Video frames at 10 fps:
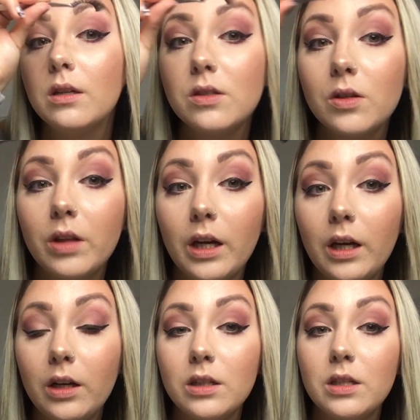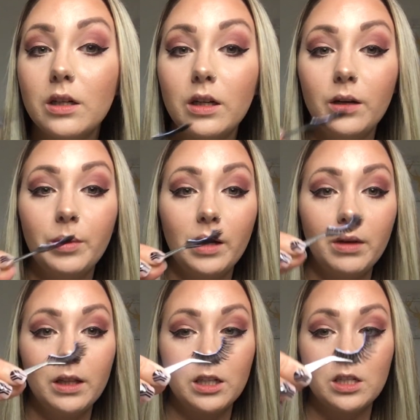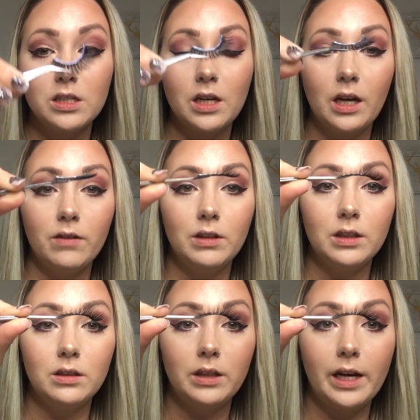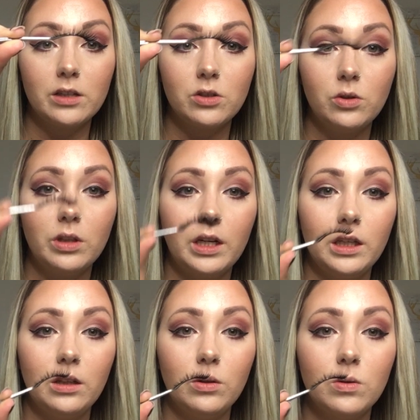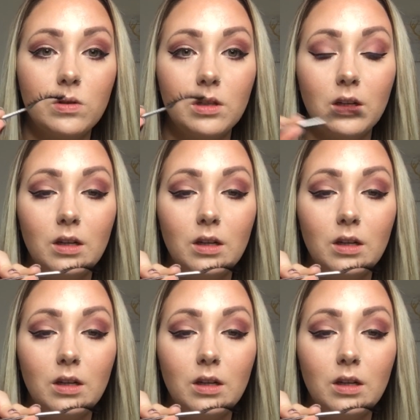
So then to apply my lashes, I have a little lash tool that I use.